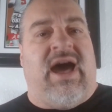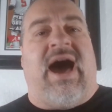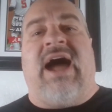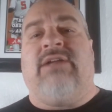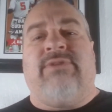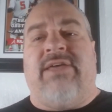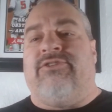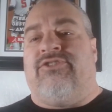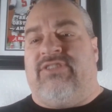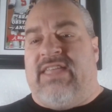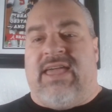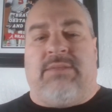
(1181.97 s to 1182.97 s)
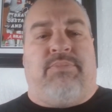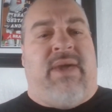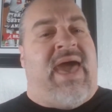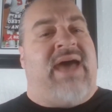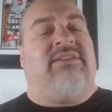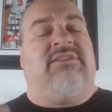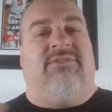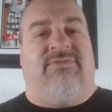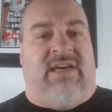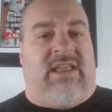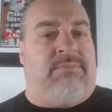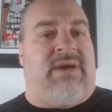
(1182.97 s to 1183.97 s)
I'd rather stand pat,
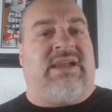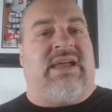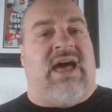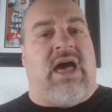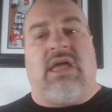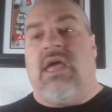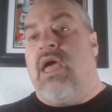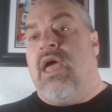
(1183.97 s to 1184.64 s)
develop my guy,